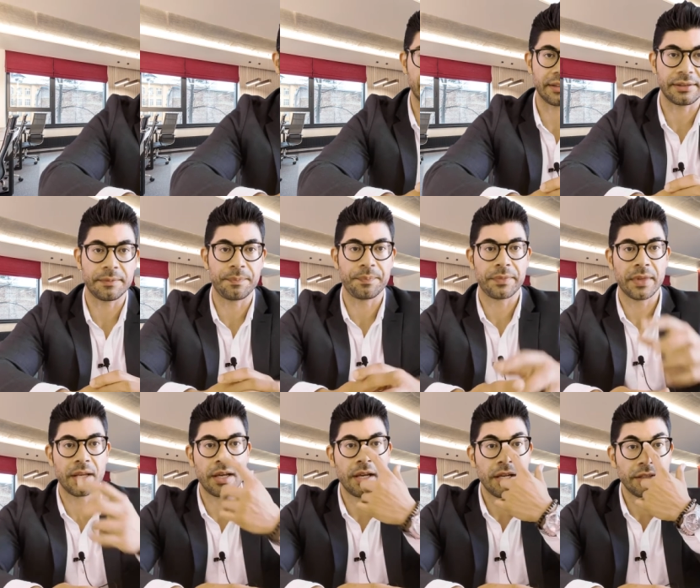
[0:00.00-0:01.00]
case.
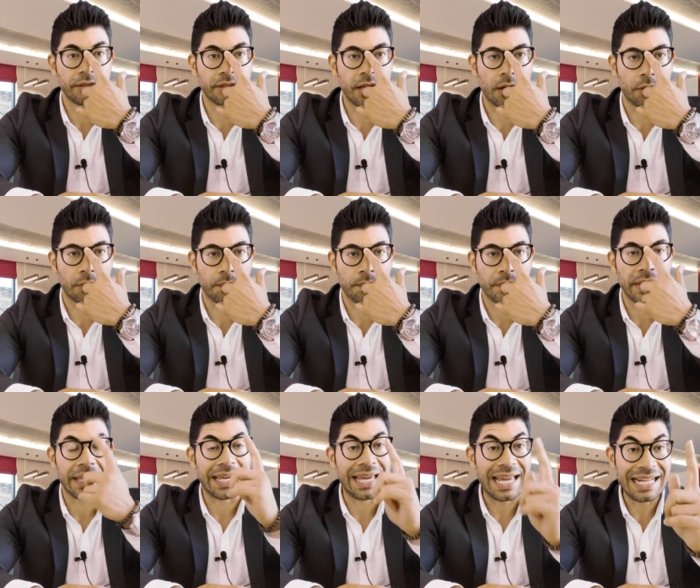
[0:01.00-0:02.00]
So,
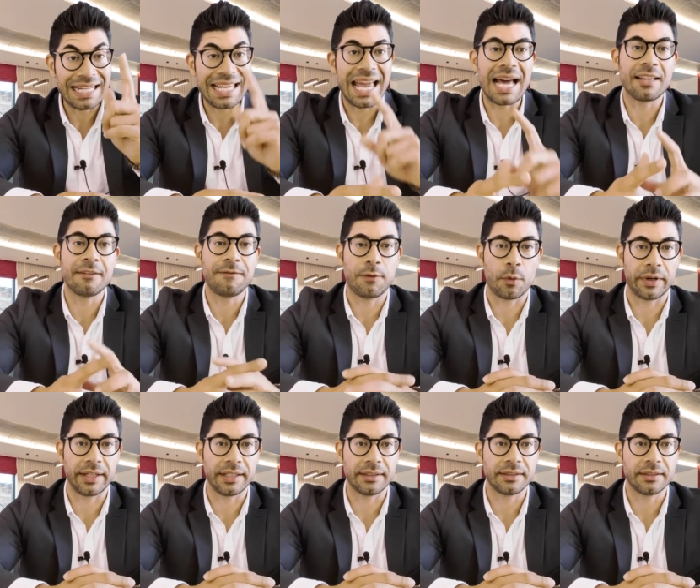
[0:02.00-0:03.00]
in
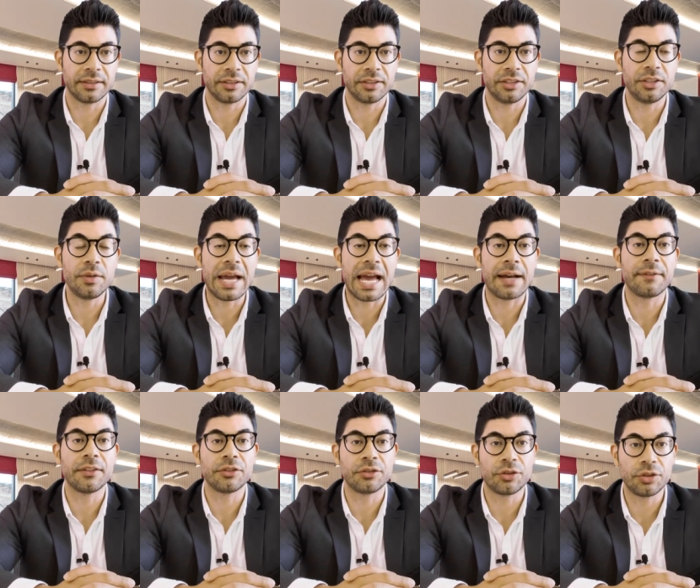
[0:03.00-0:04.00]
California, you
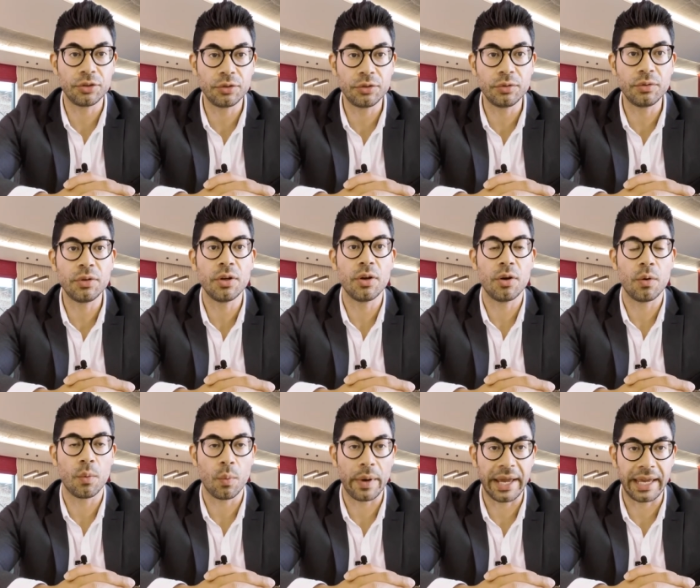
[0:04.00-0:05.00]
have two
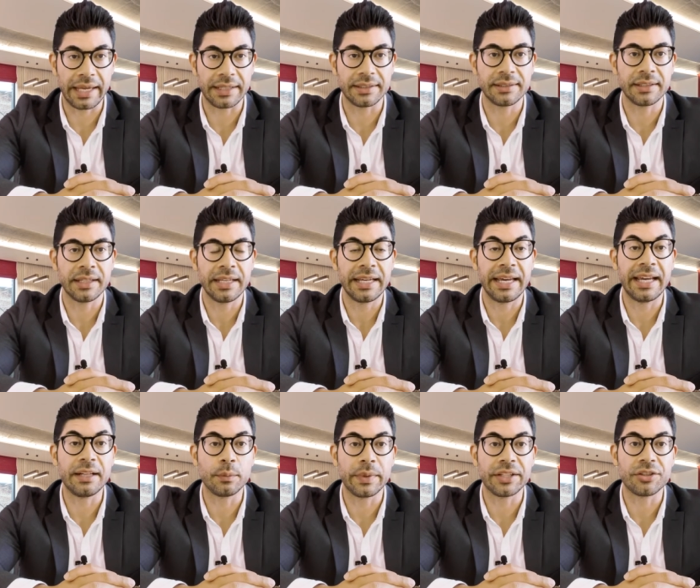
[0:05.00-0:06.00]
ways
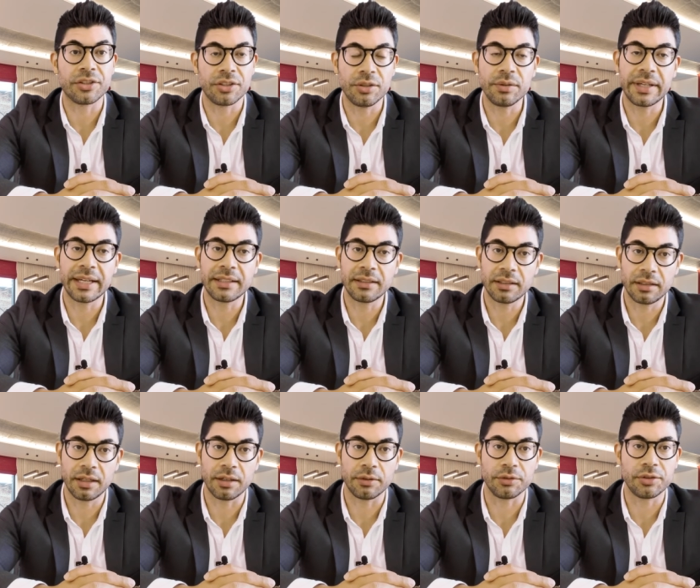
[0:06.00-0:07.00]
in which you can
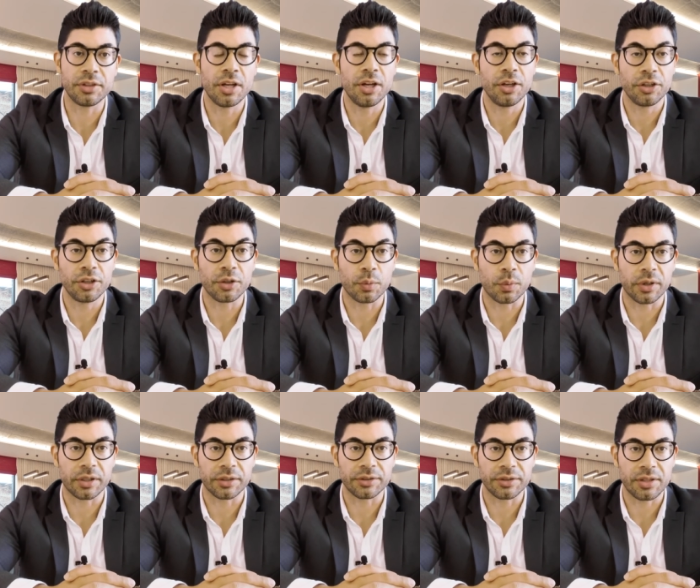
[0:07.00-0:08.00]
close your
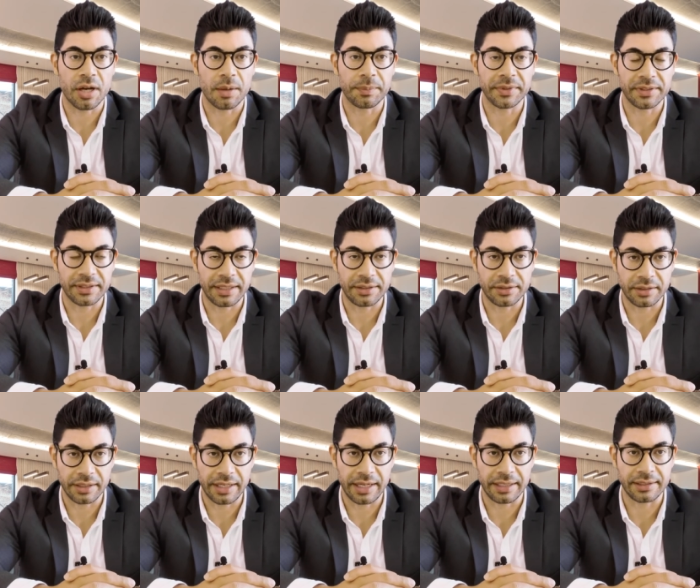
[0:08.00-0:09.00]
workers'
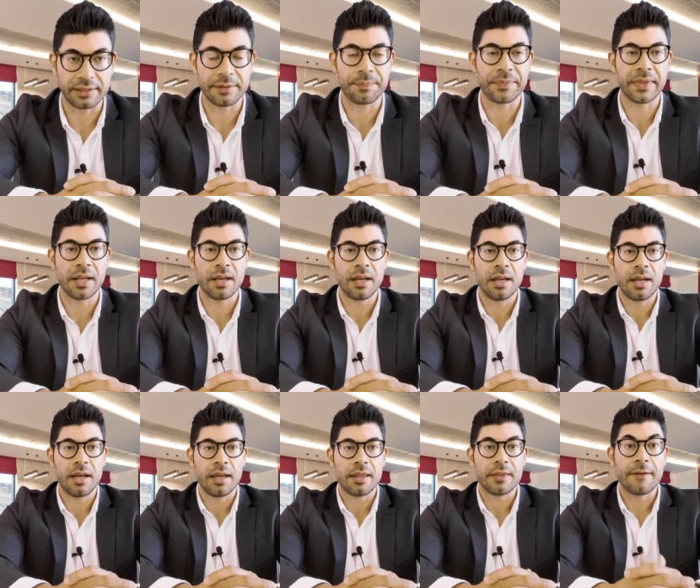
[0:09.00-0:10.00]
compensation
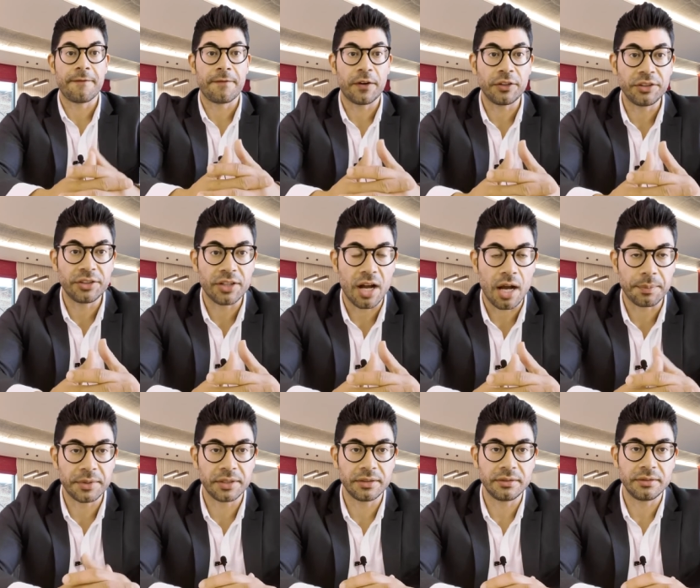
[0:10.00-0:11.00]
case. The first
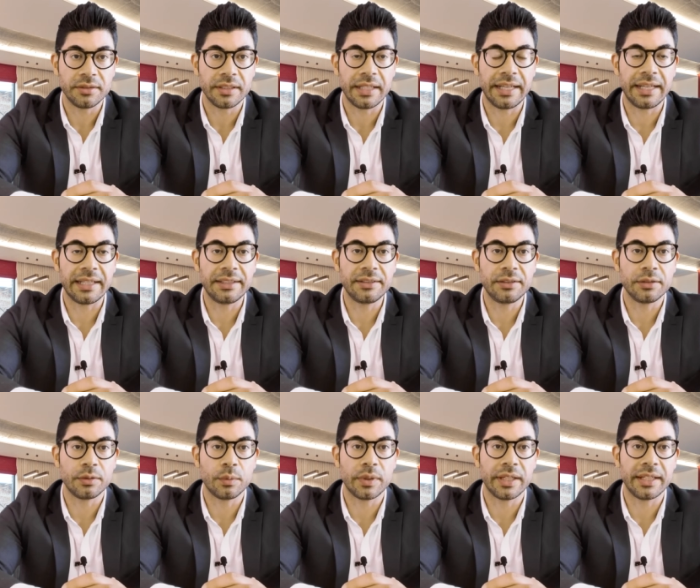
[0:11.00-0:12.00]
option
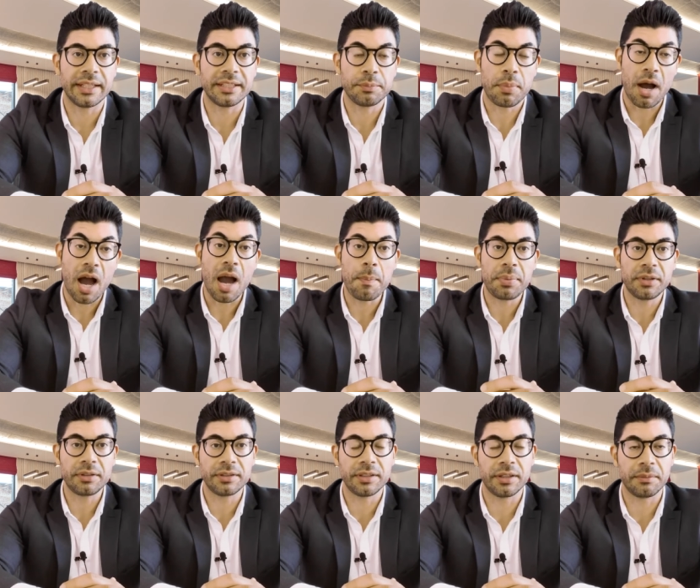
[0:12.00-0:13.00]
is what is
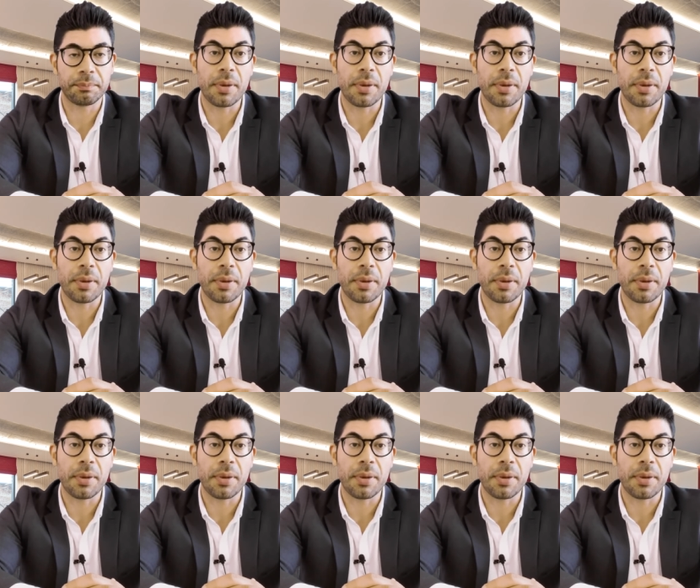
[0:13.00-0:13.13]
popular,